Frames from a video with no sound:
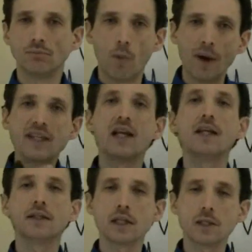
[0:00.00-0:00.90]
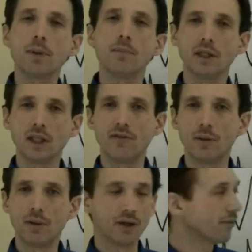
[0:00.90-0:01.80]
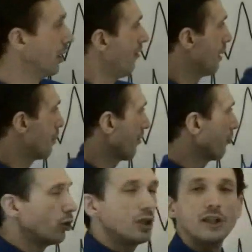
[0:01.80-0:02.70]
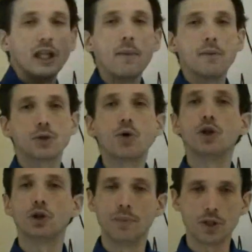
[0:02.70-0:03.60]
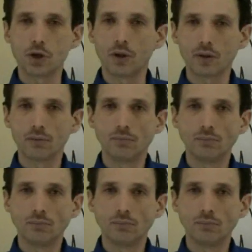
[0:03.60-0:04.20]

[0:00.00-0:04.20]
how many liters per minute we breathe, the breath holding time is going to be short.